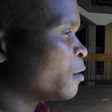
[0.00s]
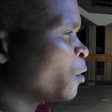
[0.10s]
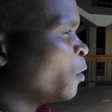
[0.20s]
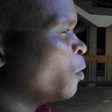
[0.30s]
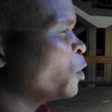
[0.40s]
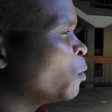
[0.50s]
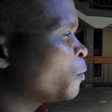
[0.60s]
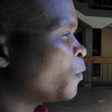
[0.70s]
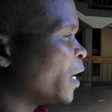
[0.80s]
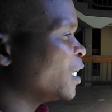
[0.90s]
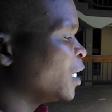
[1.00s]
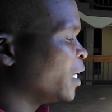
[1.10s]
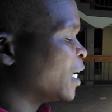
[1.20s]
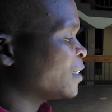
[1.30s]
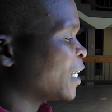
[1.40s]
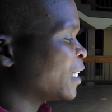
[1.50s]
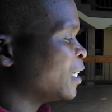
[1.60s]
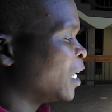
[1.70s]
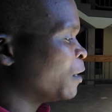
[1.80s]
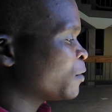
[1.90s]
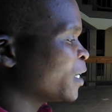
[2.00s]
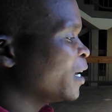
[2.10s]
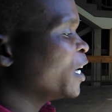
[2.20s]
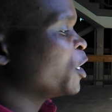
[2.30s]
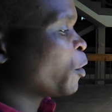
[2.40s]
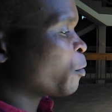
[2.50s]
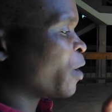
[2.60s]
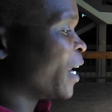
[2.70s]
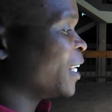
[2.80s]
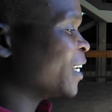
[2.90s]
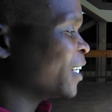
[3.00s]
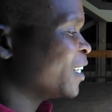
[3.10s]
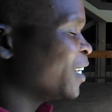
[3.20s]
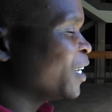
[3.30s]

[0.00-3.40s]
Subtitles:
So you will find learners that loves, running,